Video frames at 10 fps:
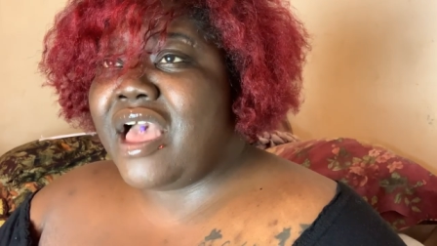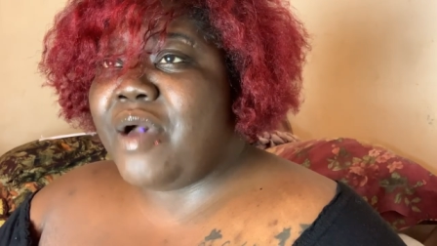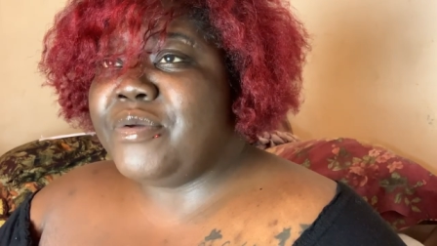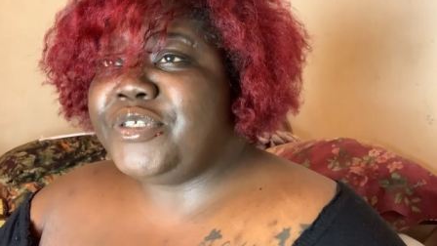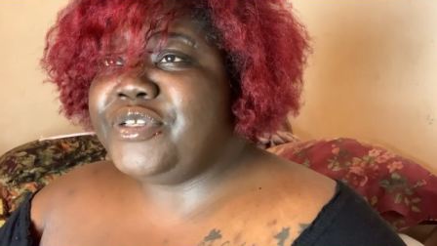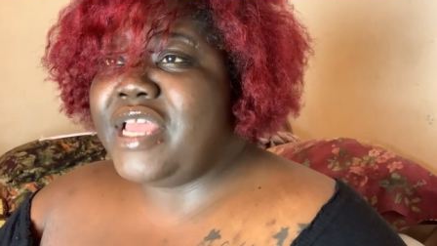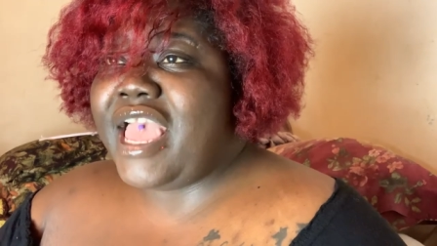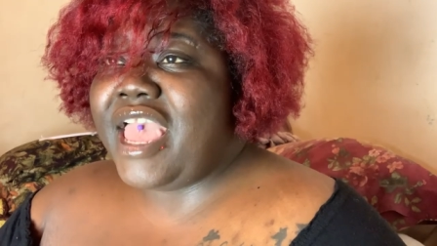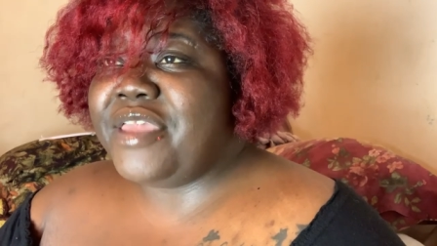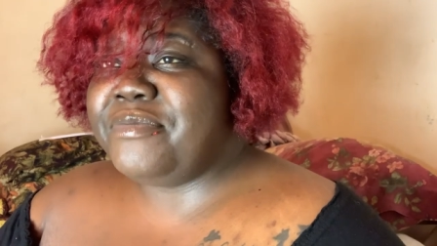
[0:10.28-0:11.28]
I want you to
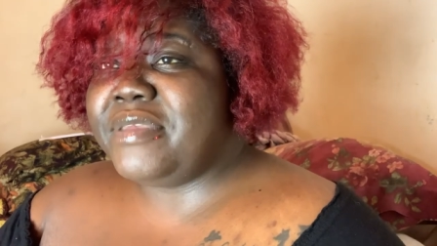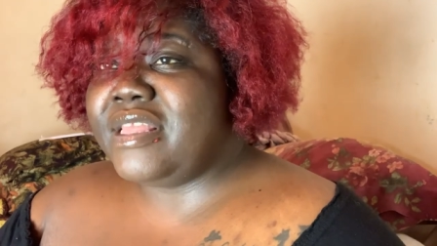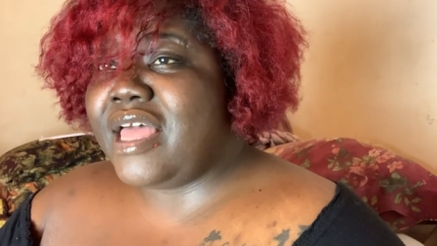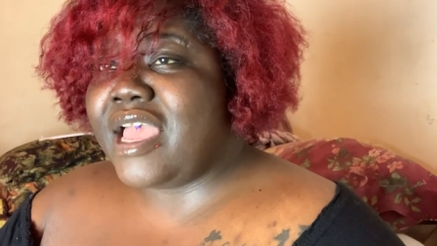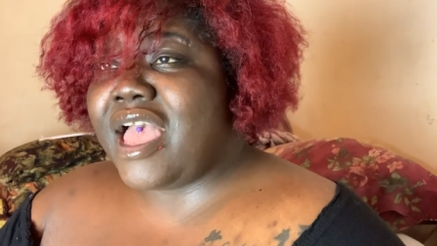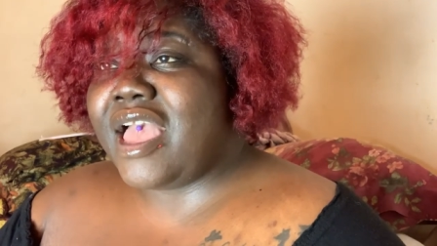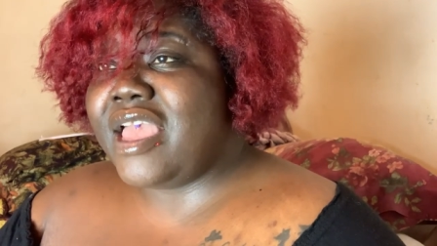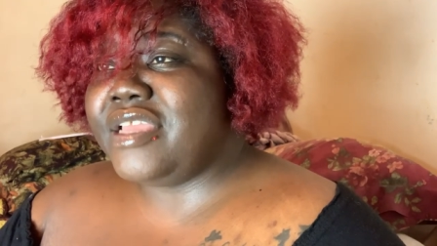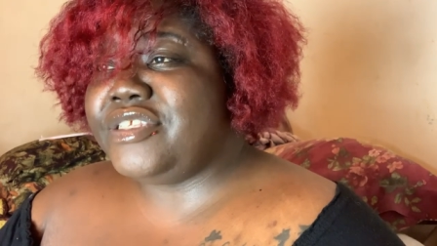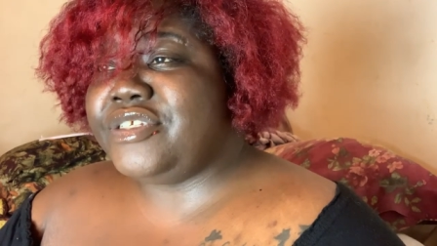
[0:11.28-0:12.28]
hate me like I
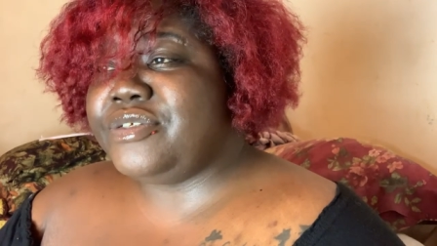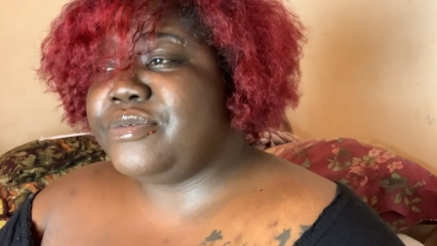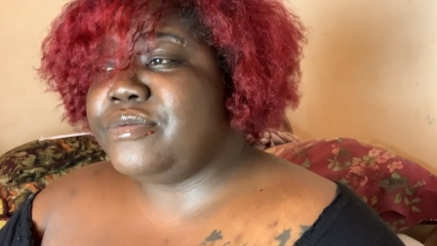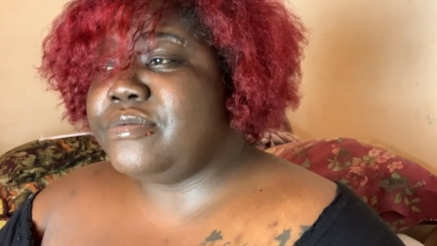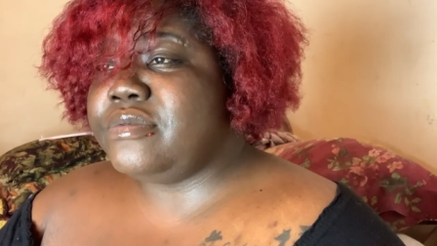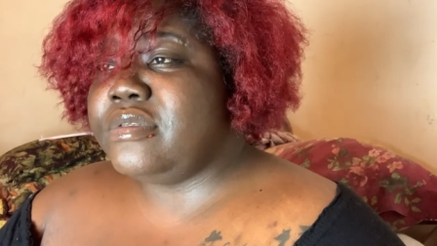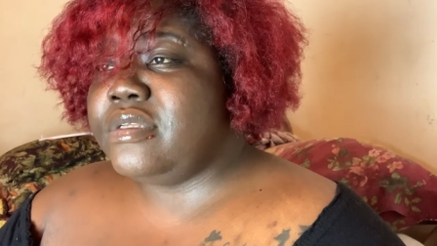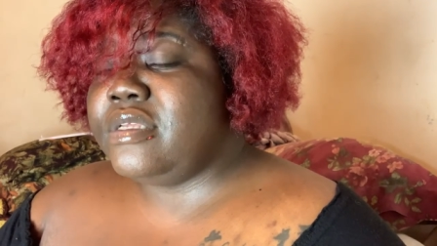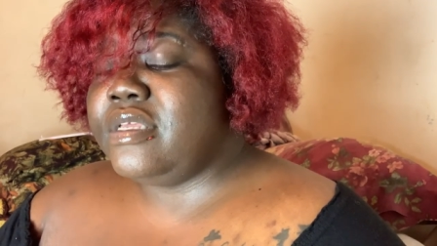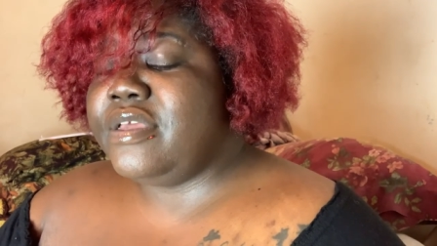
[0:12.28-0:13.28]
hate you
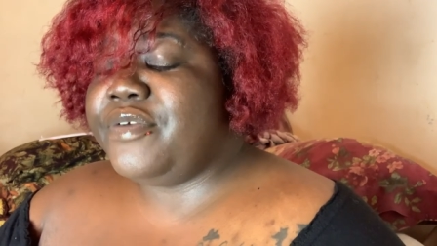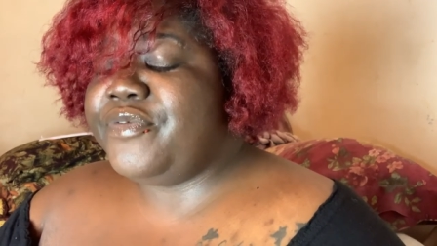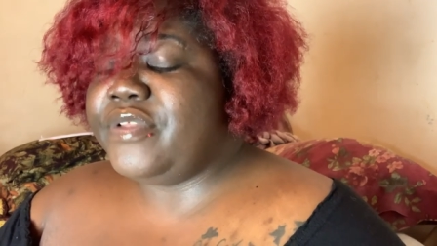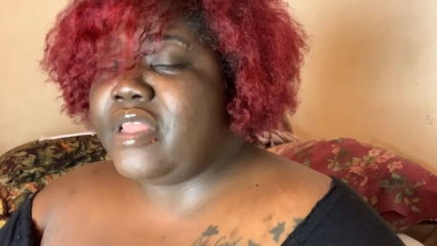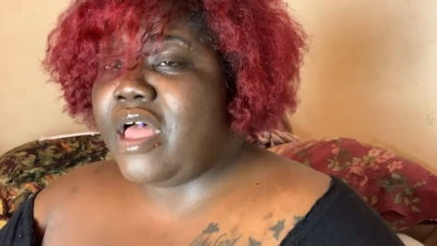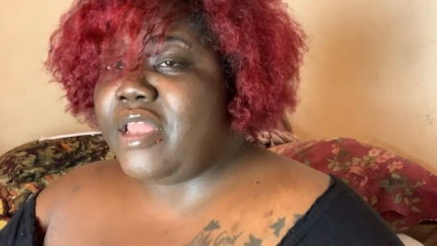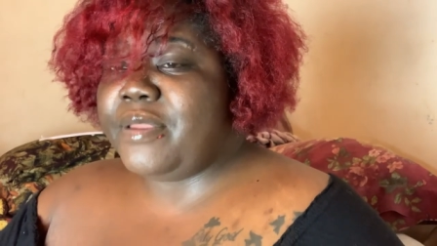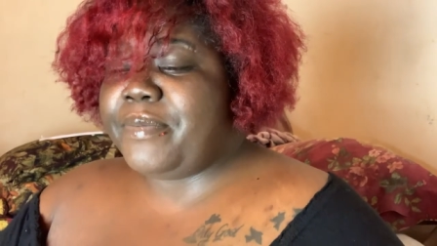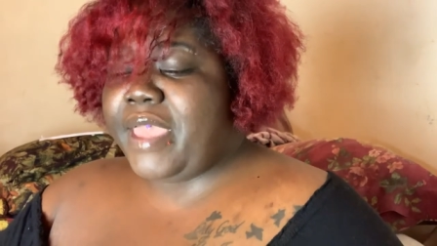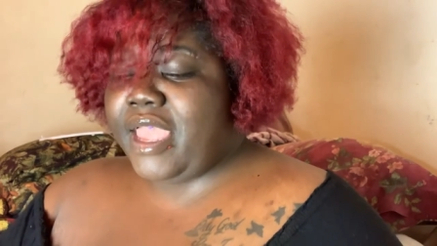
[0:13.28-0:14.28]
and feel all
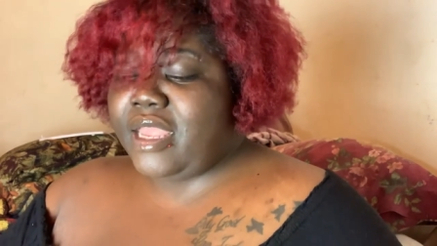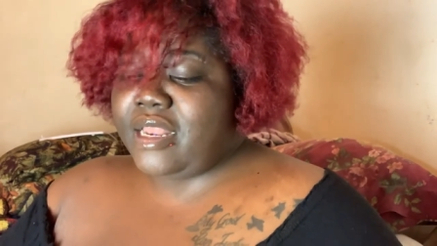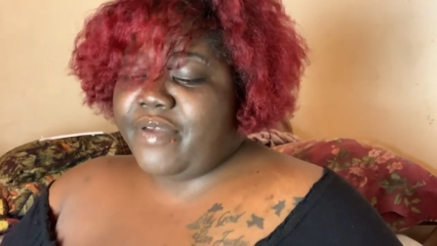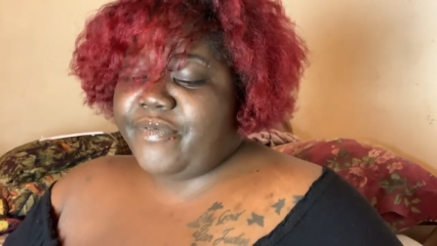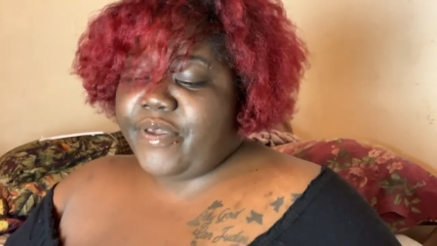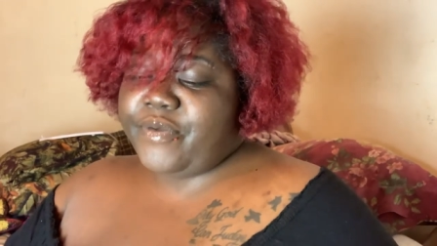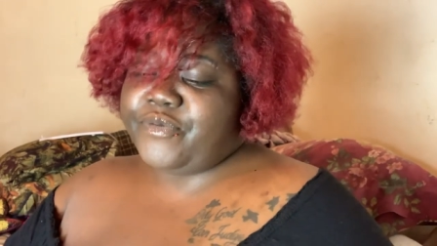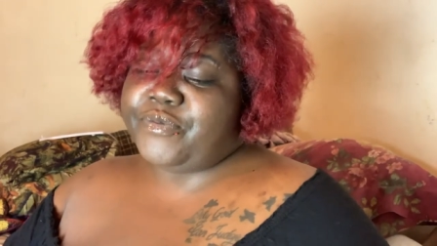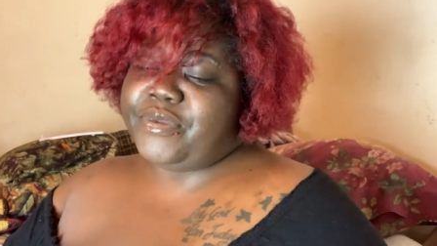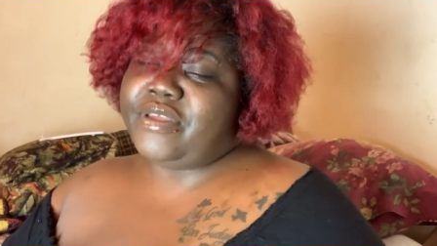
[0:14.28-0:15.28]
the pain I felt
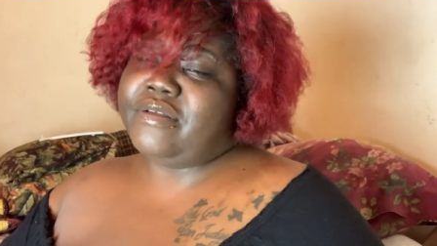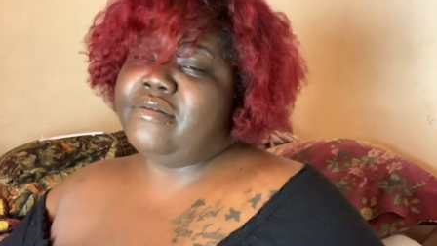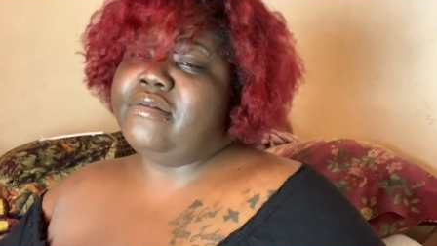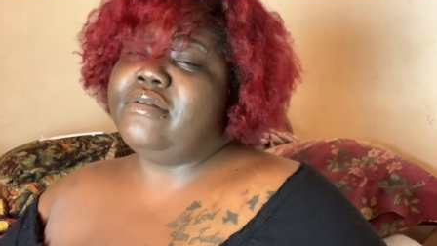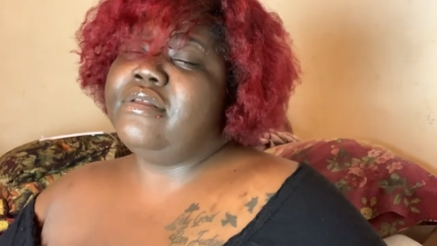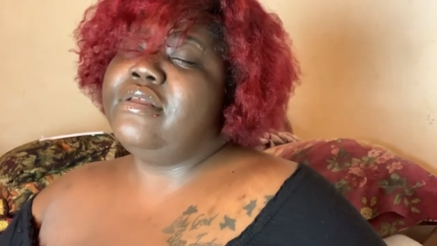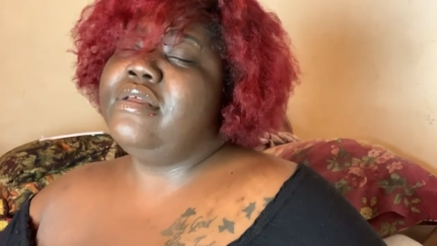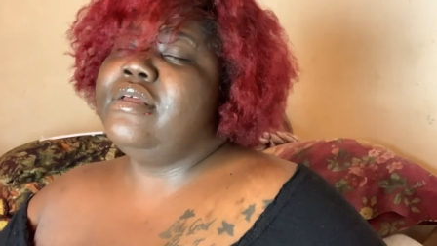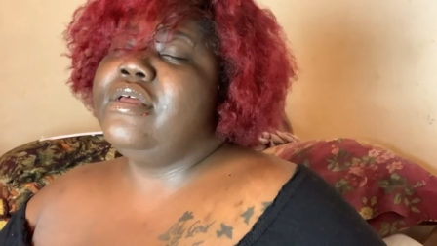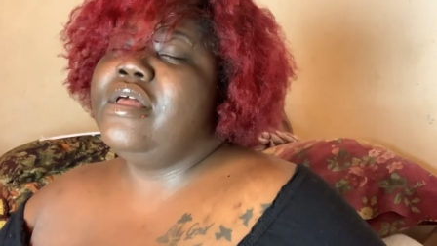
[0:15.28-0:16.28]
from
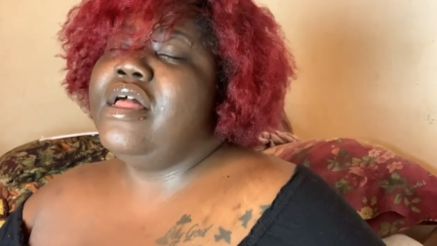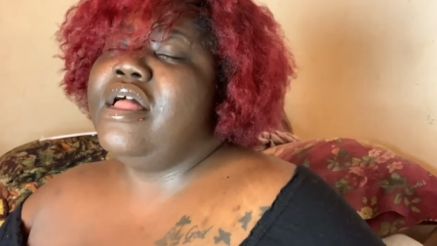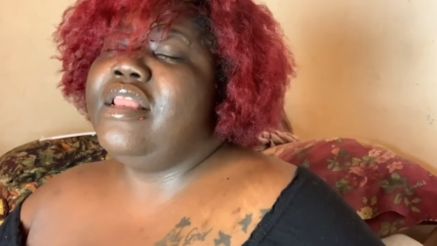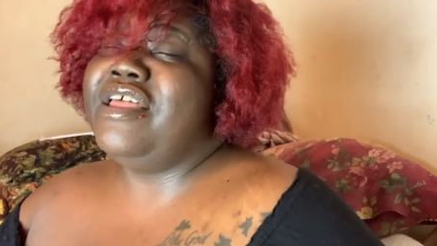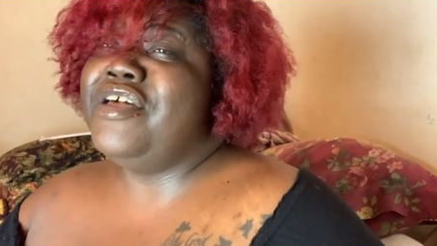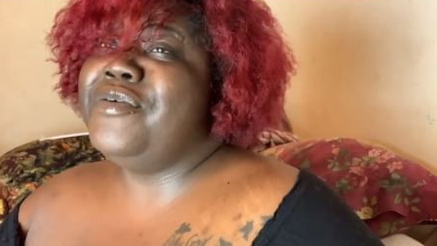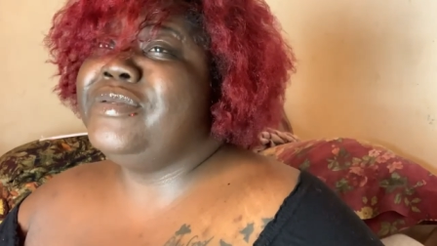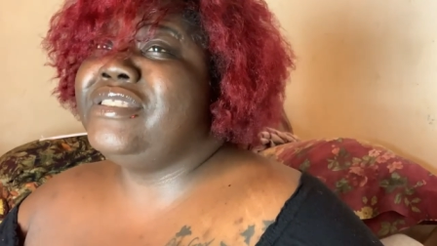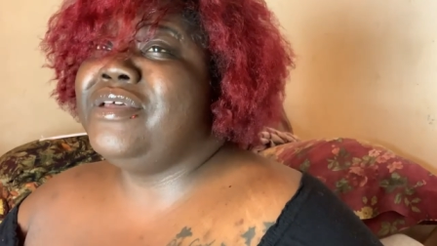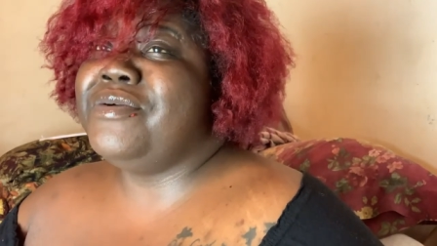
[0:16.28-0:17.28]
you. Love
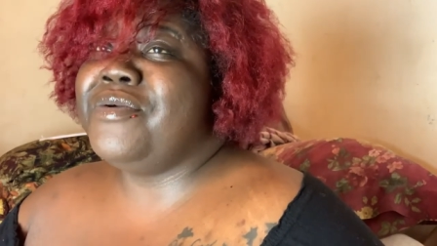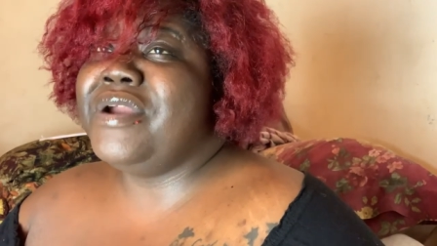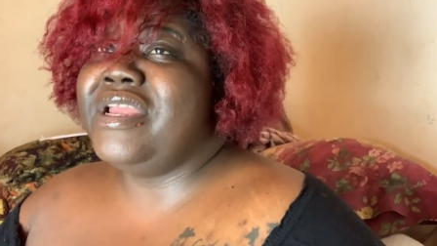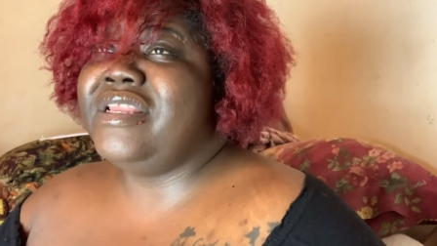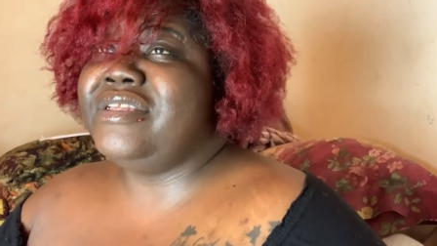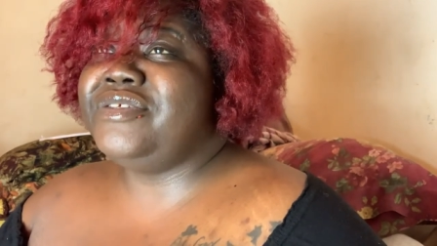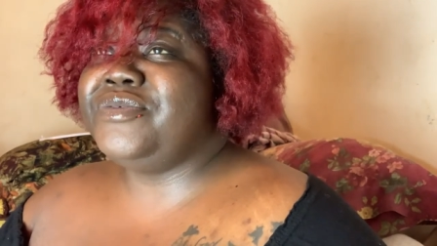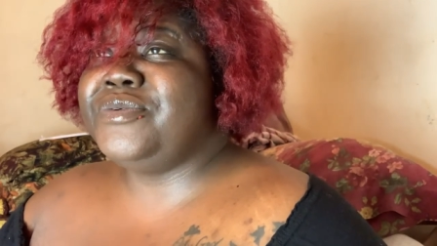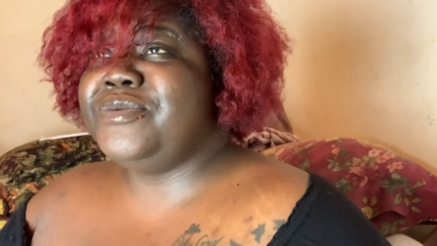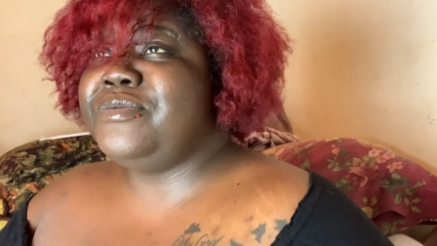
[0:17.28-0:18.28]
is so grand and
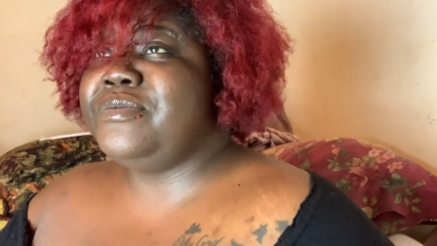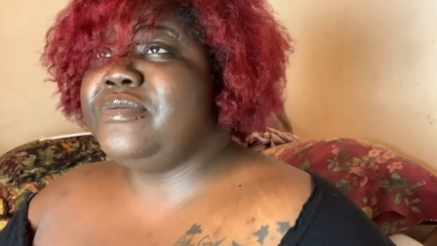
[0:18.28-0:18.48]
true.